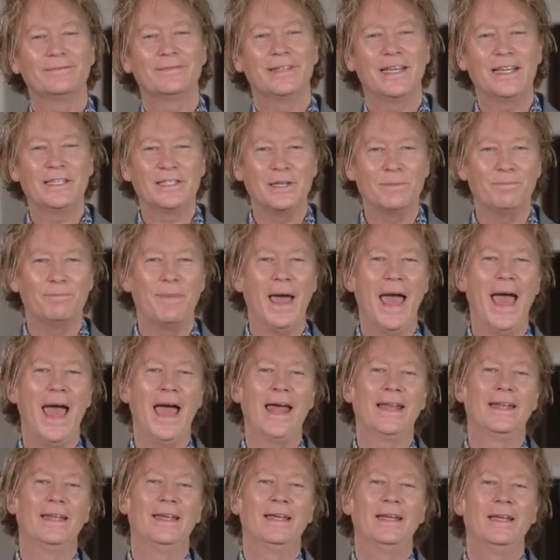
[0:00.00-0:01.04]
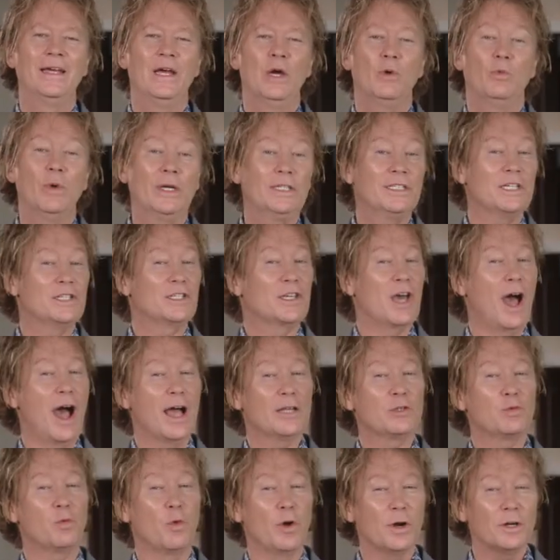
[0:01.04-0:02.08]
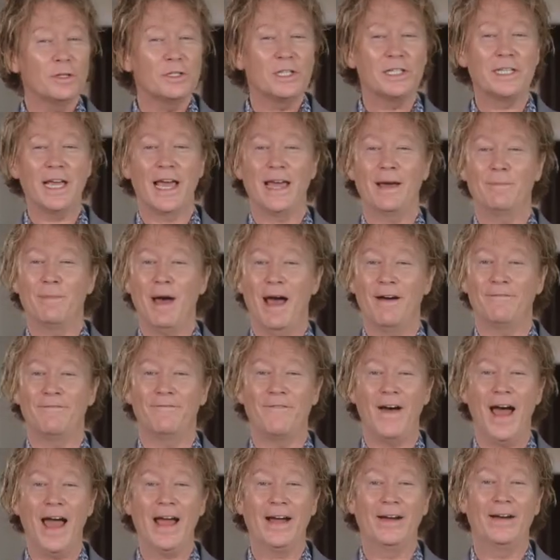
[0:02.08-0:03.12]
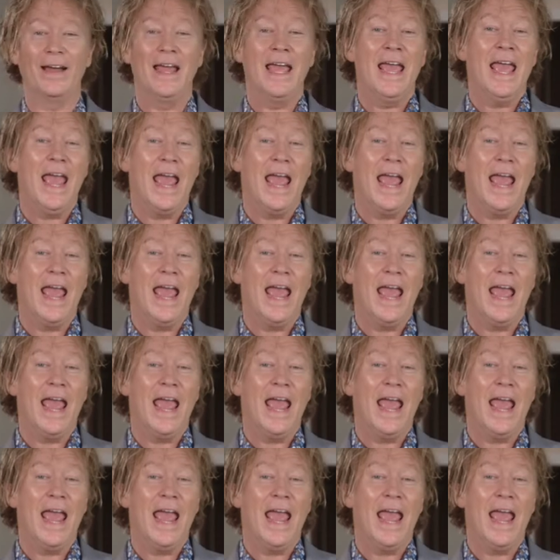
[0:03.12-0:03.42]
Is it bad? What does God's word say about fire?